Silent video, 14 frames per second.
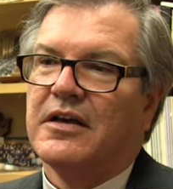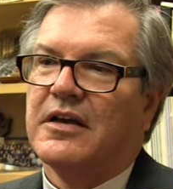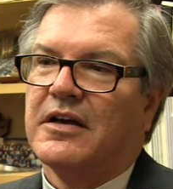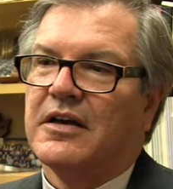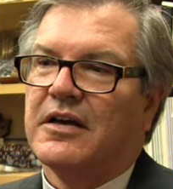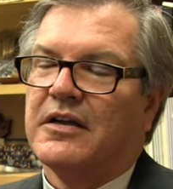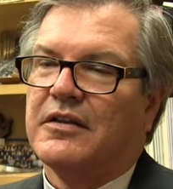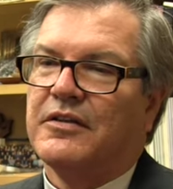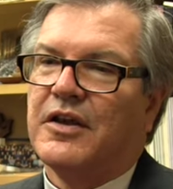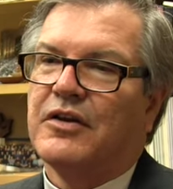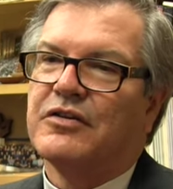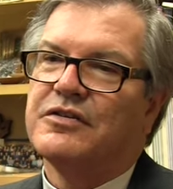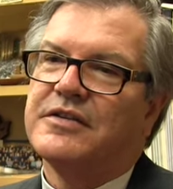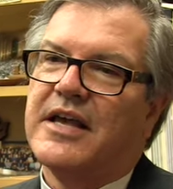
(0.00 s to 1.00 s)

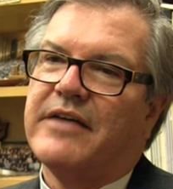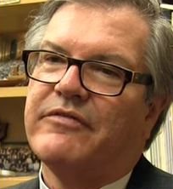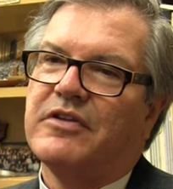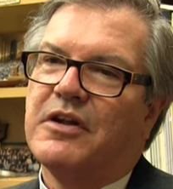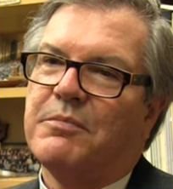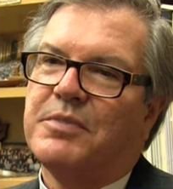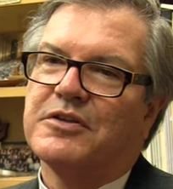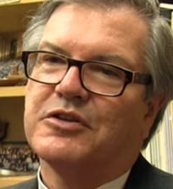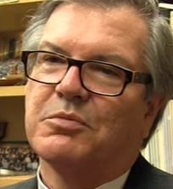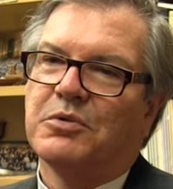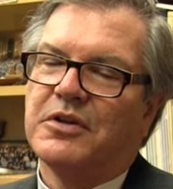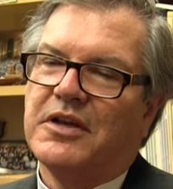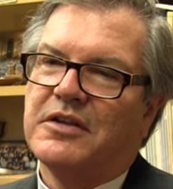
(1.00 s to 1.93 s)
There are 7 Episcopal